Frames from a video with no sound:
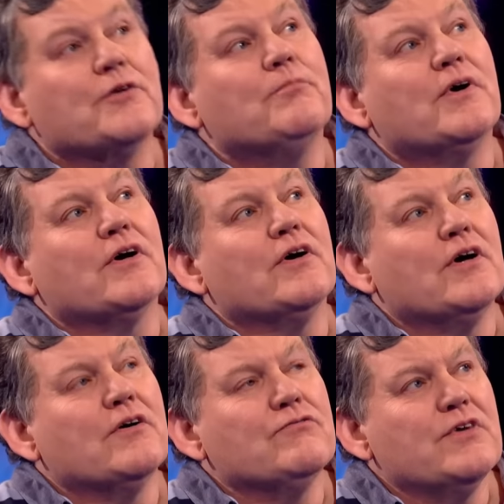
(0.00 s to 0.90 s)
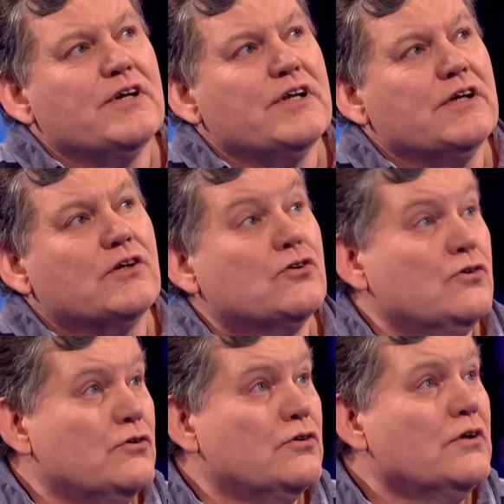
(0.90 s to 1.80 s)
to buy a really
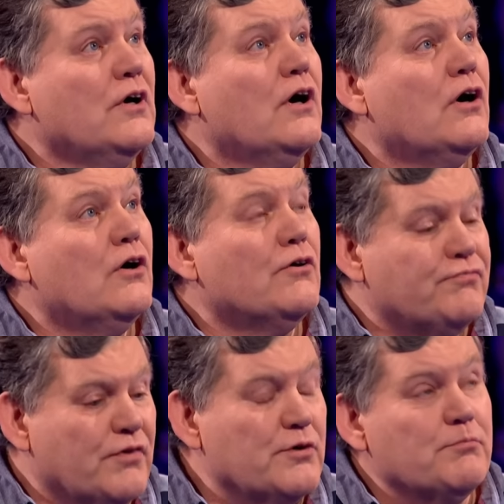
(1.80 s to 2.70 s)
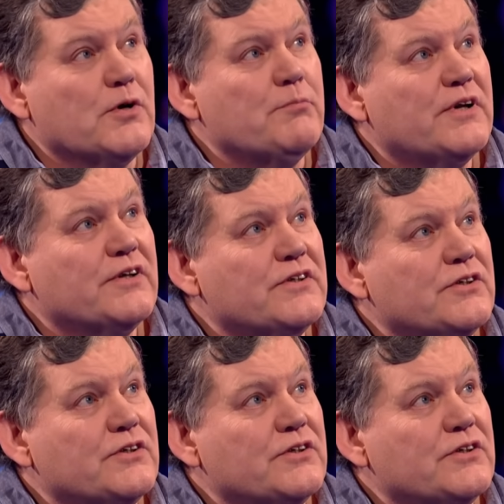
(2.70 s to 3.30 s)
good off-road mobility